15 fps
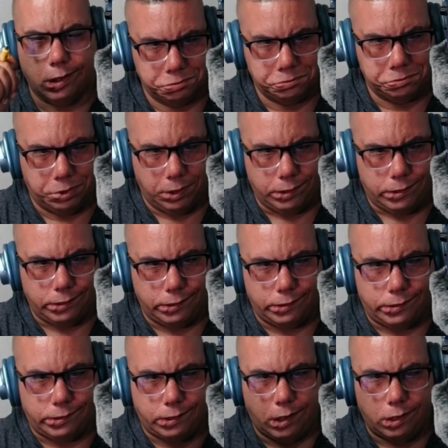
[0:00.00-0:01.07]
Brunson
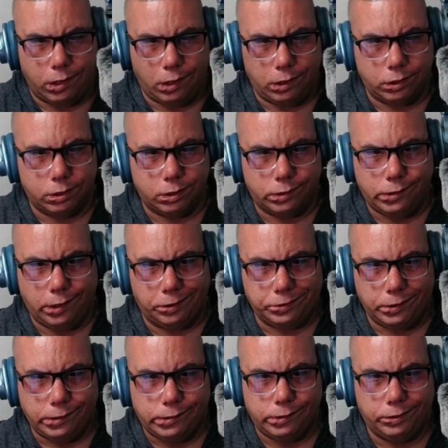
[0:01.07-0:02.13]
studied the
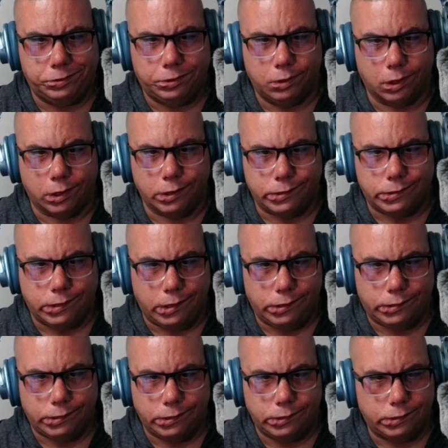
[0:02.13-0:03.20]
championship
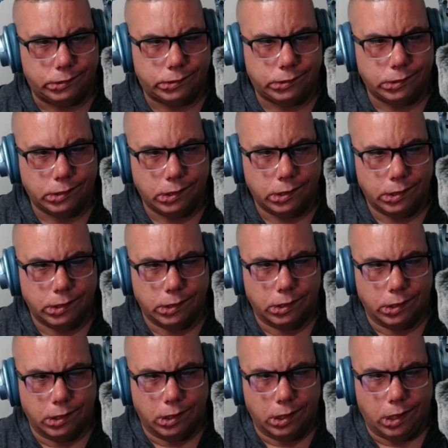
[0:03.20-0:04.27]
organizations
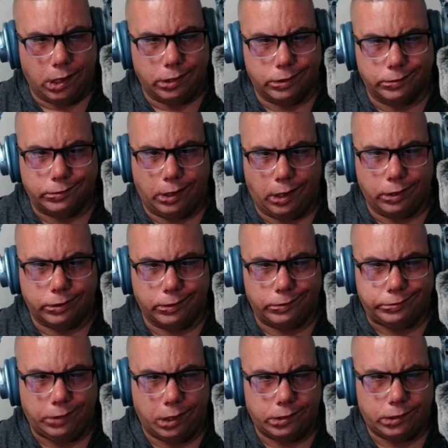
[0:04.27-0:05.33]
and their
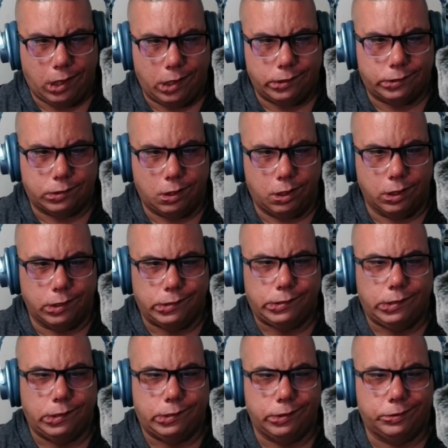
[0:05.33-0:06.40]
franchise stars
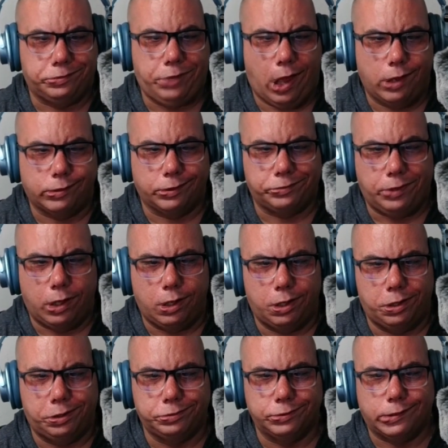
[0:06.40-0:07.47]
such as Patrick
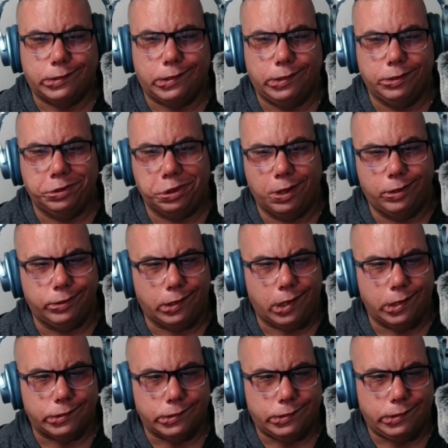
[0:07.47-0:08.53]
Mahomes of the
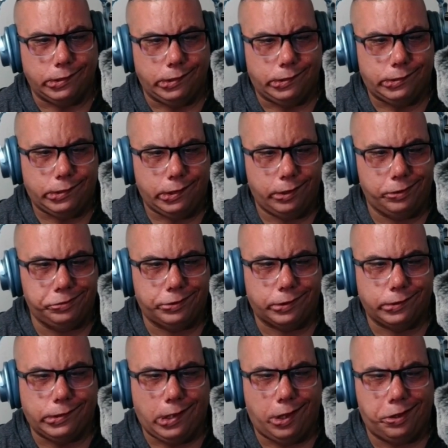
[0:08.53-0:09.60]
Kansas City Chiefs,
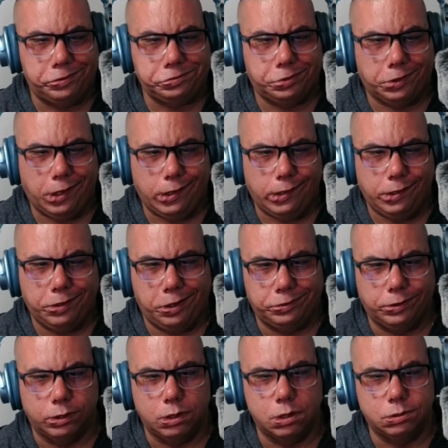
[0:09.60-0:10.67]
Tom Brady
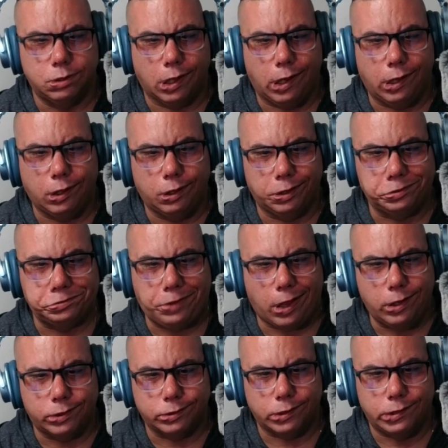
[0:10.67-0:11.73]
of the New England
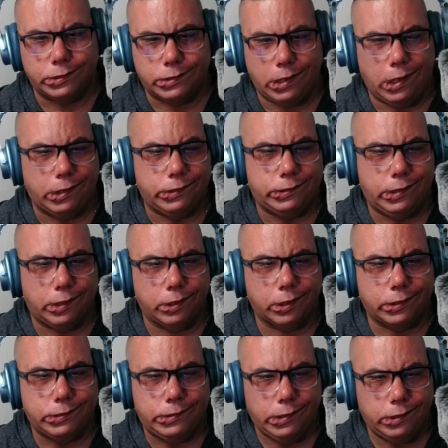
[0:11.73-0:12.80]
Patriots, and Derek
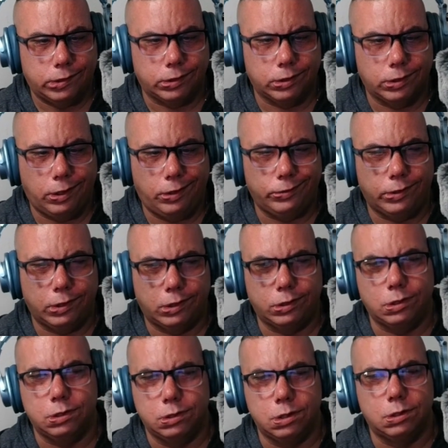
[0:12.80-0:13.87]
Jeter of the
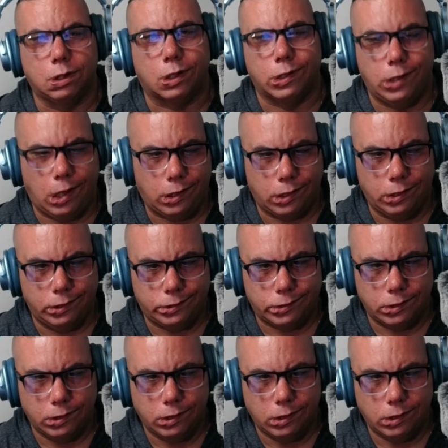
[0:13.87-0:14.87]
New York Yankees.